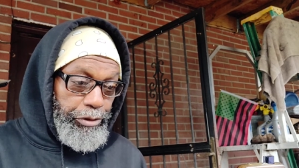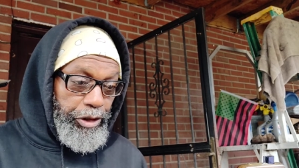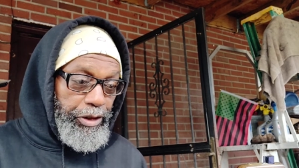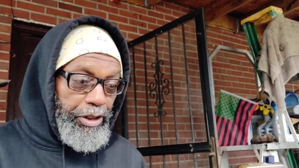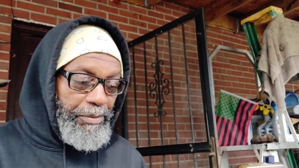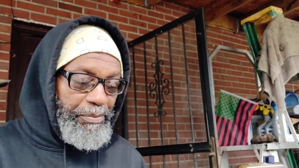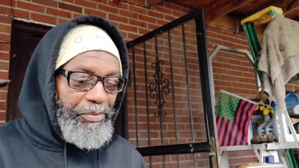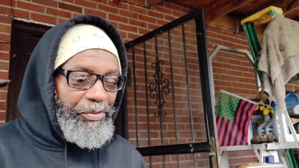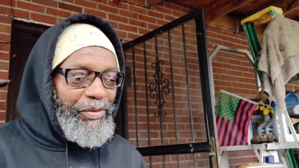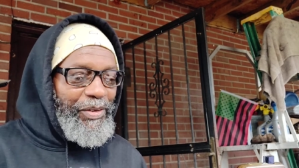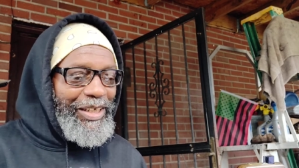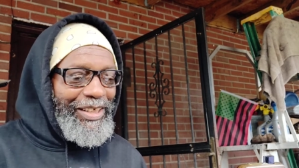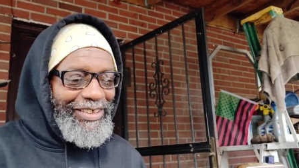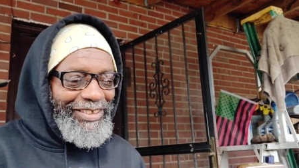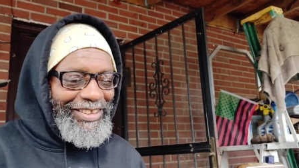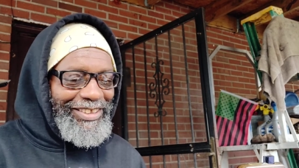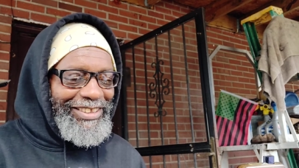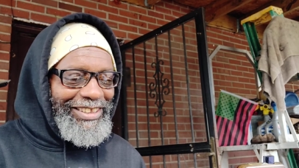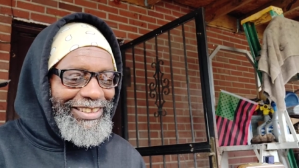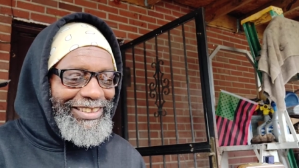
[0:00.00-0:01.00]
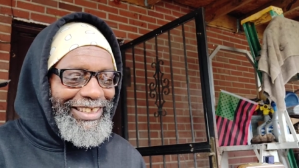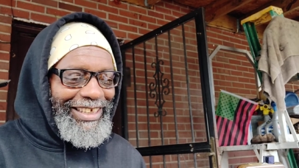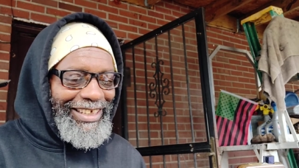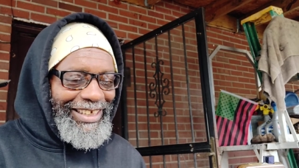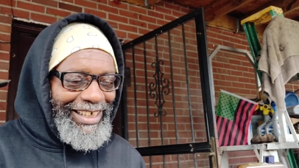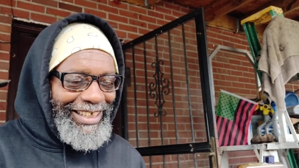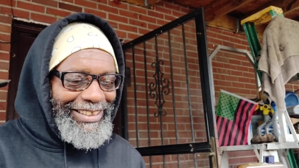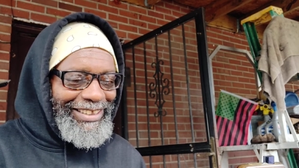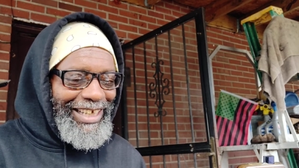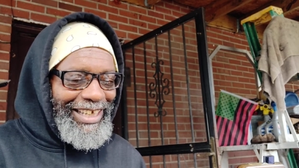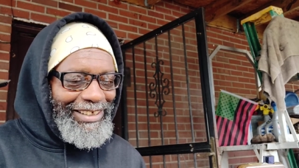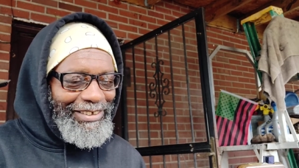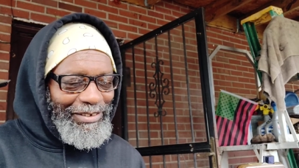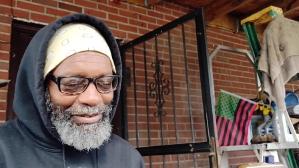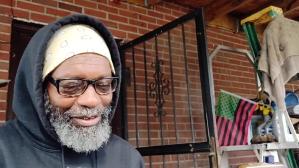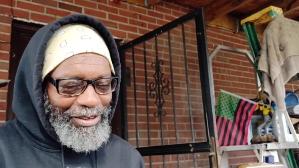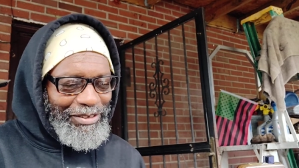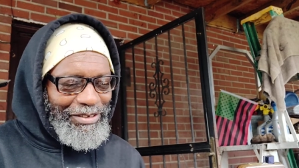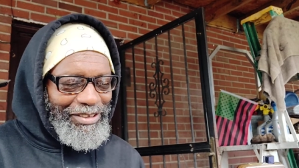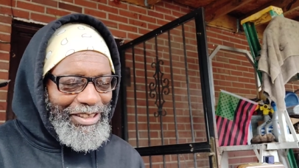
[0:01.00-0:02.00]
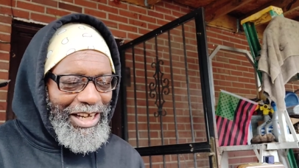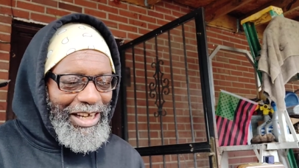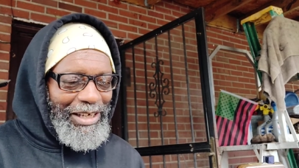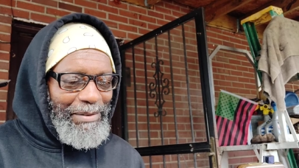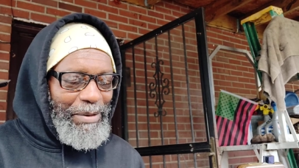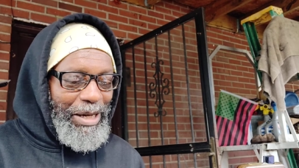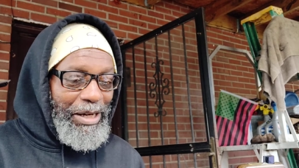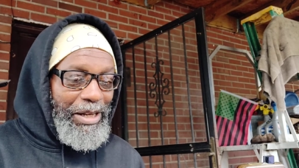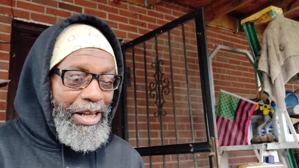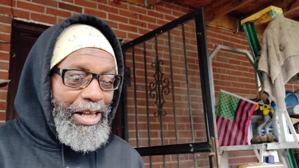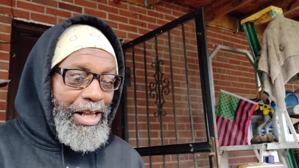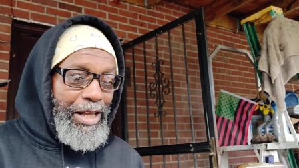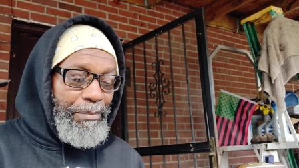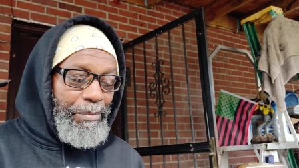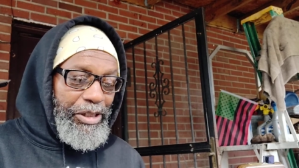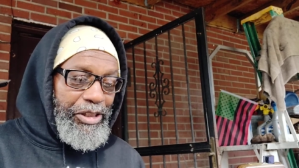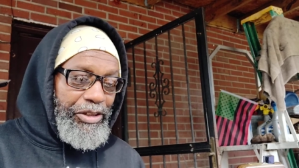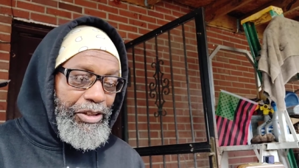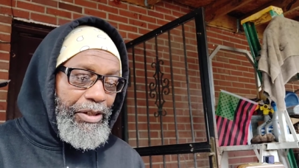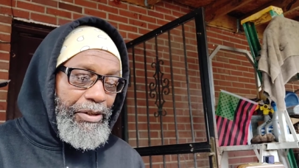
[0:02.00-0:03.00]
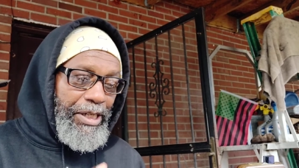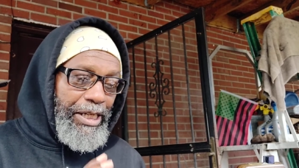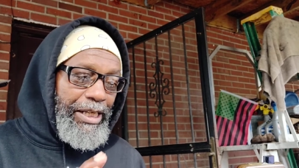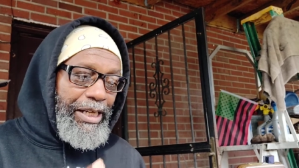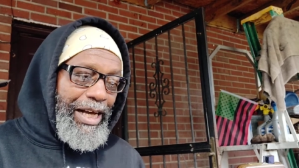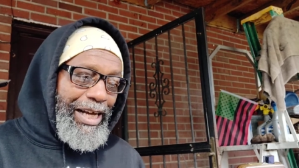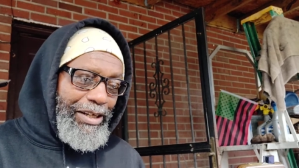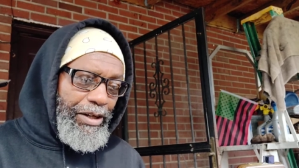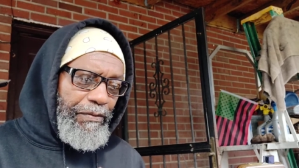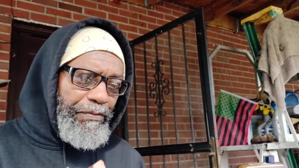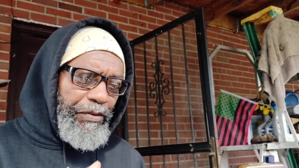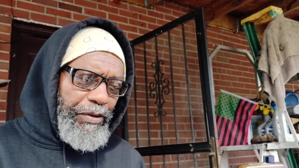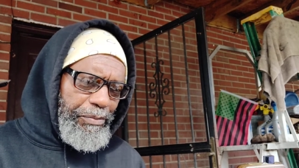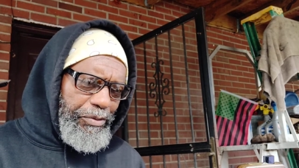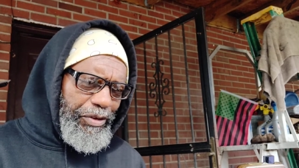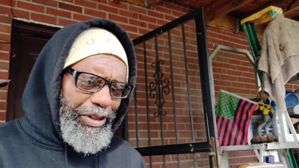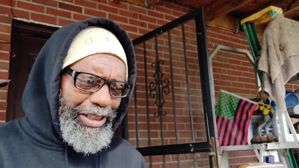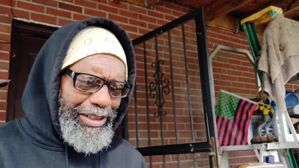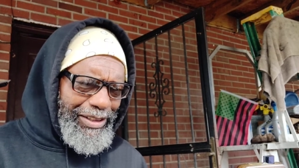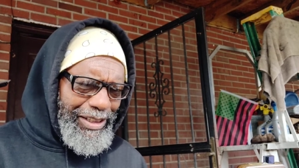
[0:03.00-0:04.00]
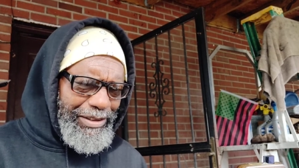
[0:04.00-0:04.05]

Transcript: You know, well, he said like that. He was kind of, but you know, I know film critics.